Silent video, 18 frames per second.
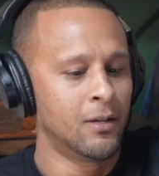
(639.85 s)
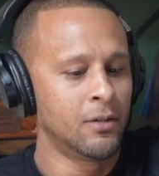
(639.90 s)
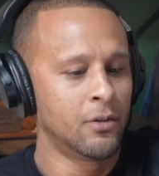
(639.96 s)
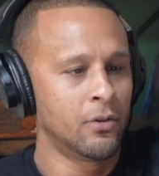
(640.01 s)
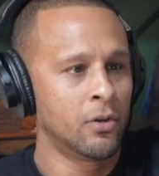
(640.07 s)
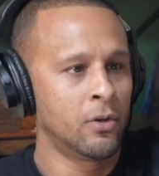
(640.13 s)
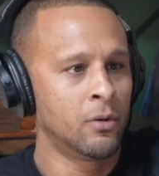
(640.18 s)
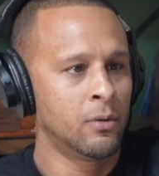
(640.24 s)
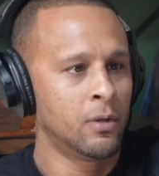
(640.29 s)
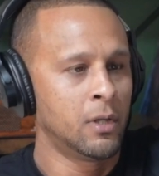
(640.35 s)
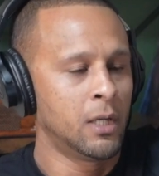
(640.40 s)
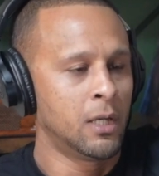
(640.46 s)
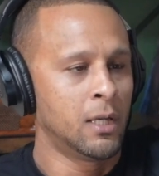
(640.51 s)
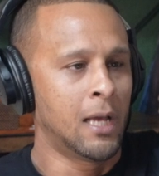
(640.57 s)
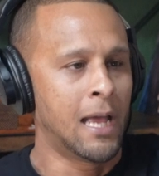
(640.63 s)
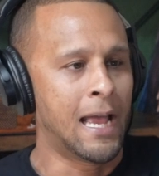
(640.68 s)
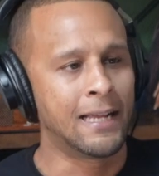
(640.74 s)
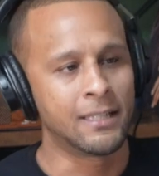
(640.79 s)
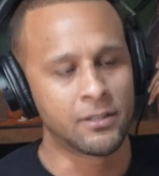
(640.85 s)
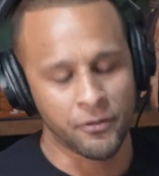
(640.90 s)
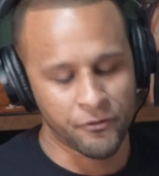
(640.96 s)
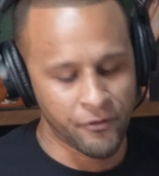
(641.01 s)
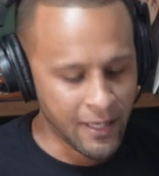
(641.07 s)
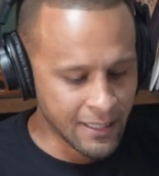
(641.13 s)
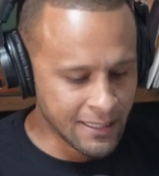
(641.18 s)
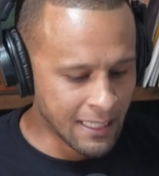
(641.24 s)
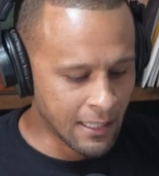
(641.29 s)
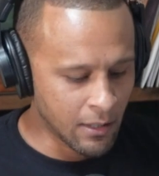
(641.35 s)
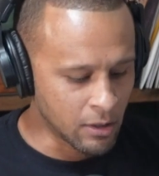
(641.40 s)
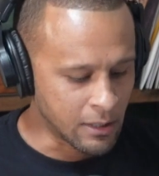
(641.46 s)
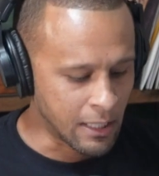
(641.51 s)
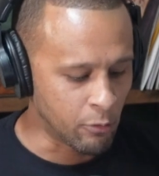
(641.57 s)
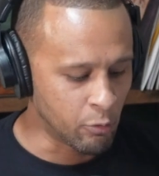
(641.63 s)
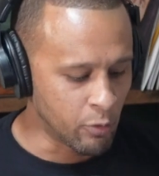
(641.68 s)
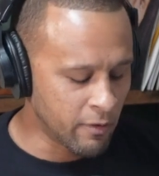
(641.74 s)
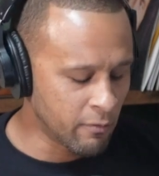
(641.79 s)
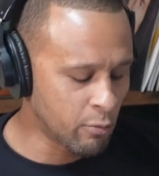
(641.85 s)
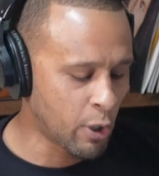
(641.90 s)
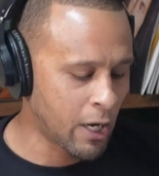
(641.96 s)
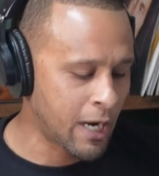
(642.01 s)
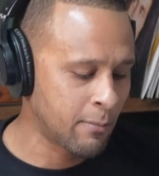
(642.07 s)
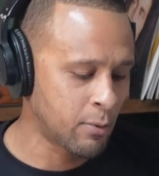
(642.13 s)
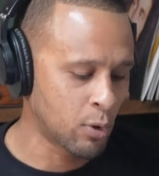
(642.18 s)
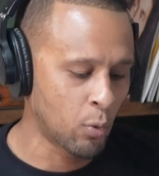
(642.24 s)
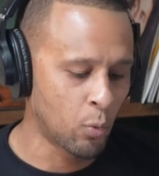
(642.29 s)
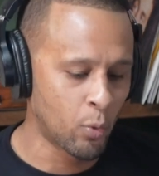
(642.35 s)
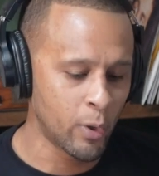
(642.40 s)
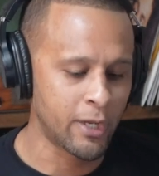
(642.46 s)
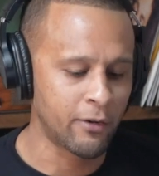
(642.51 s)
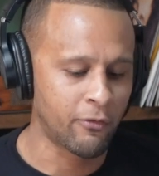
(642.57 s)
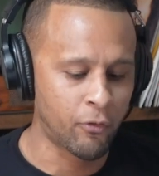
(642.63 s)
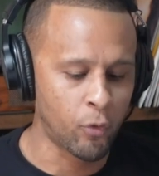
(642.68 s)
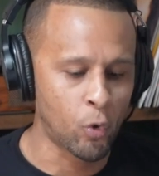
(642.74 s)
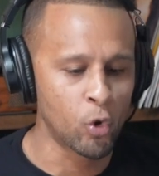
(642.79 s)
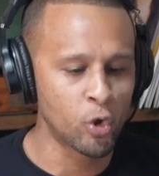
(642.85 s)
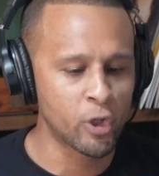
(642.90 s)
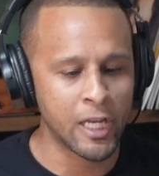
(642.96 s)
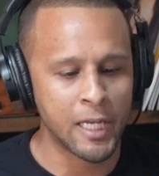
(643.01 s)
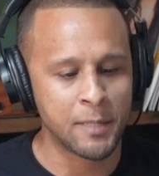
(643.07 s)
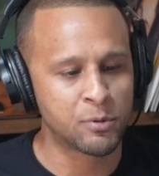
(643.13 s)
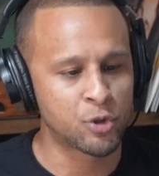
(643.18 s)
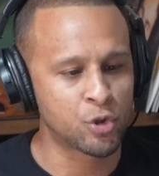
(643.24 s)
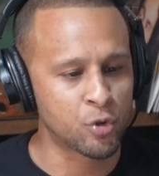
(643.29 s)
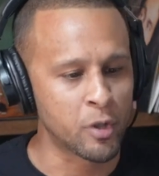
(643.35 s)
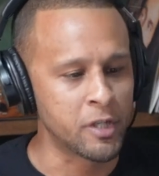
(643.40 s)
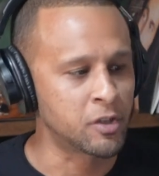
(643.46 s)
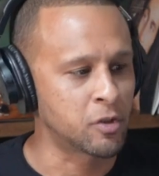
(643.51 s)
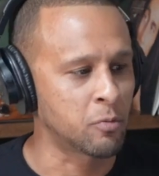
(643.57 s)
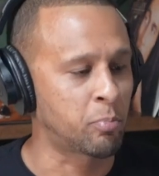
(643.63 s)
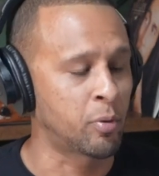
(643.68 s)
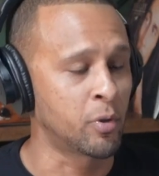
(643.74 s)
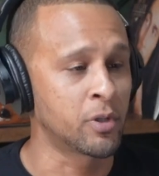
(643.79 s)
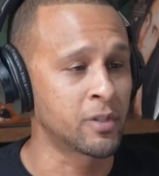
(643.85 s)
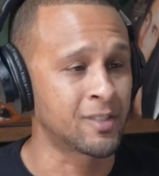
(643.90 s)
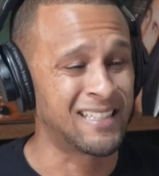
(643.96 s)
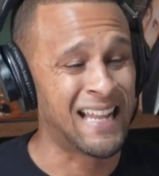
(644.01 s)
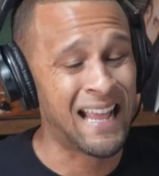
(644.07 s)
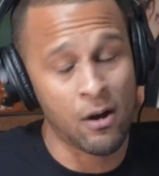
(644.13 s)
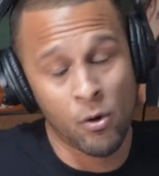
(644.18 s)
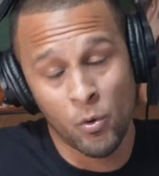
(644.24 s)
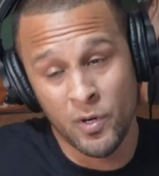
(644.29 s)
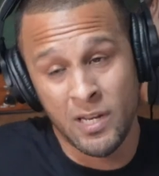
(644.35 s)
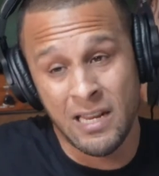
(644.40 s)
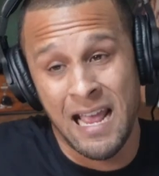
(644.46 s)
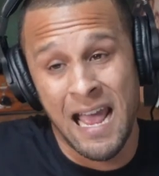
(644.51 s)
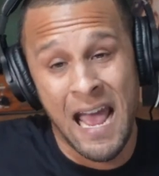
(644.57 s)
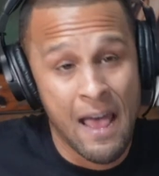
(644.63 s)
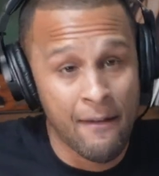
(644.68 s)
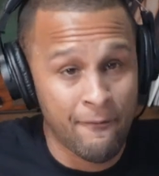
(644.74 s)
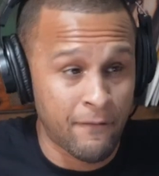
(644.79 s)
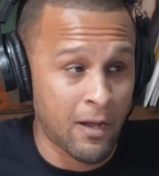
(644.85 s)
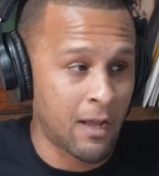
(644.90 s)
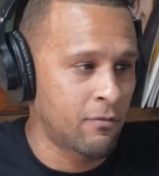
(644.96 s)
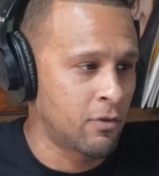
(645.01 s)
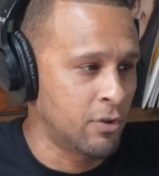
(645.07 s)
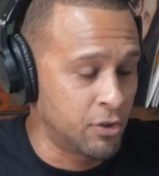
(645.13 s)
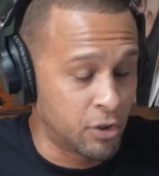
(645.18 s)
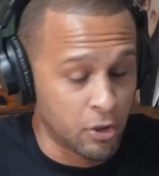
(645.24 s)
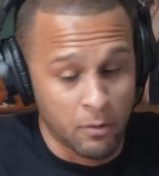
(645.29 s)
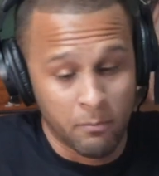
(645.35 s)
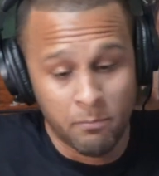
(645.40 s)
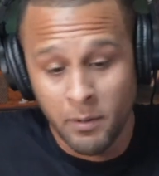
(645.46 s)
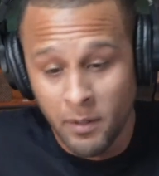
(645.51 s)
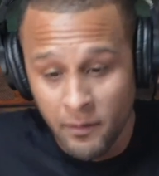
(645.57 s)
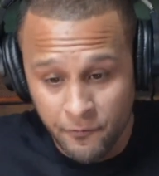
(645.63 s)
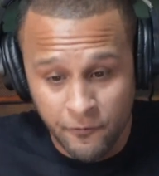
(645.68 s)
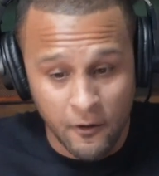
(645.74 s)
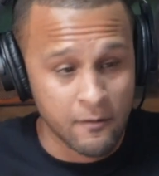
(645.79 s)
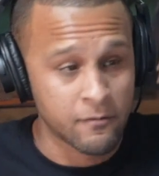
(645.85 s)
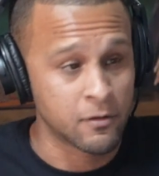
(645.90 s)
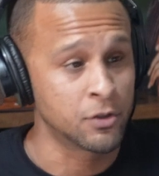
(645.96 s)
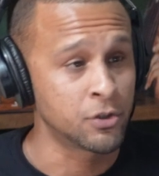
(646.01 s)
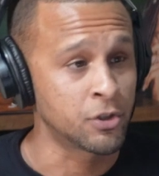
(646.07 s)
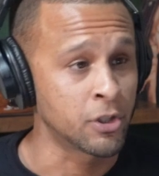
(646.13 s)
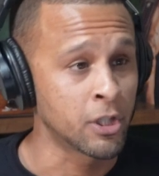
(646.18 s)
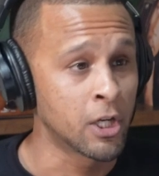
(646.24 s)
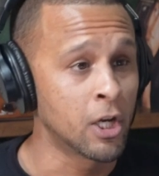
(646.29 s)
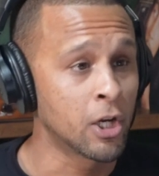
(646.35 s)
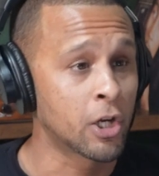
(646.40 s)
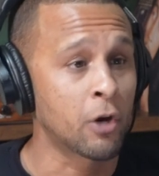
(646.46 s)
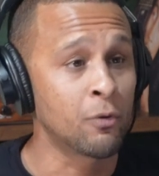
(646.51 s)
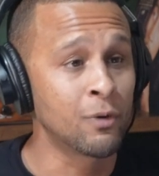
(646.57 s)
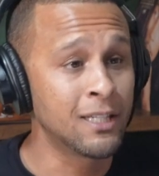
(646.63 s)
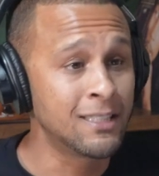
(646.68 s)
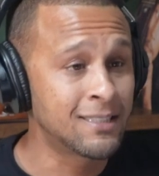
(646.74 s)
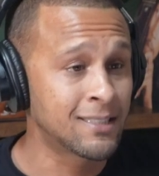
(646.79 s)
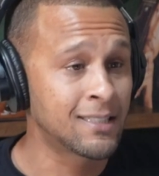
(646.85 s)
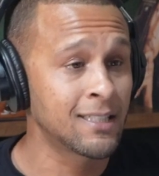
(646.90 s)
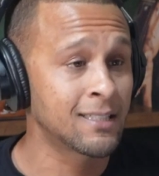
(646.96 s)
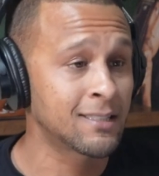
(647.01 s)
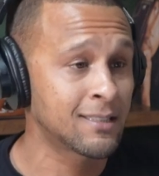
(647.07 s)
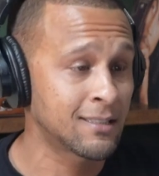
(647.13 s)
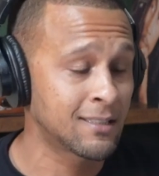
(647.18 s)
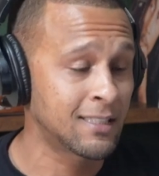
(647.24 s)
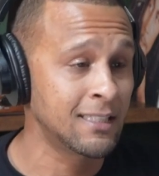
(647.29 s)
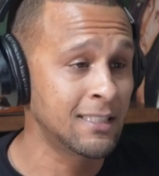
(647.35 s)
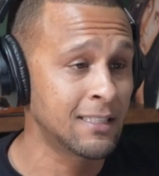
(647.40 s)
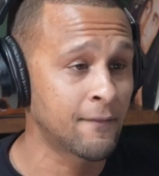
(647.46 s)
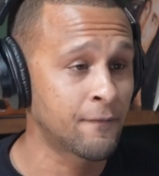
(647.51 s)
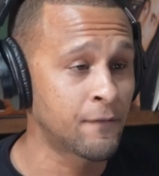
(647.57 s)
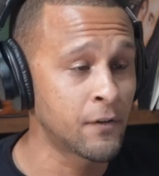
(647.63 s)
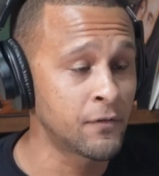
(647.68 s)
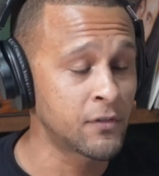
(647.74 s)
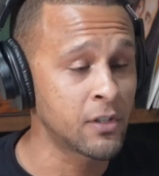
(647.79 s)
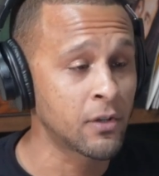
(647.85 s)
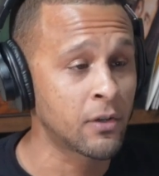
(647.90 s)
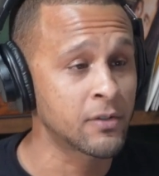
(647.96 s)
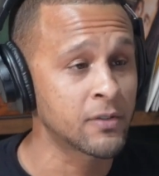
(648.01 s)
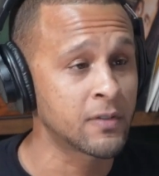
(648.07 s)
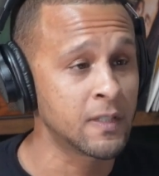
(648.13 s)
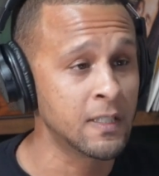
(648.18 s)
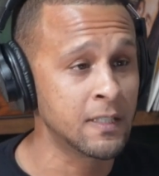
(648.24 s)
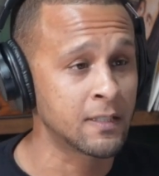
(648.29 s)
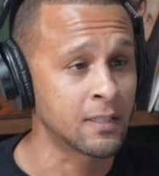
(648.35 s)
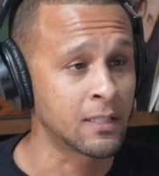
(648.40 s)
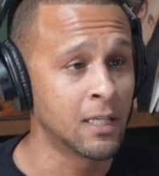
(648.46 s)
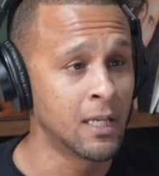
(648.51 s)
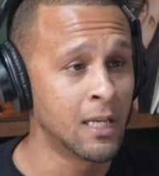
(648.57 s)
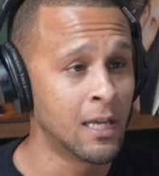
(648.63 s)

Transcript: you know? And the fact that we were able to win four games straight to put us not only at 500, above 500, currently 16 and 15 on the season,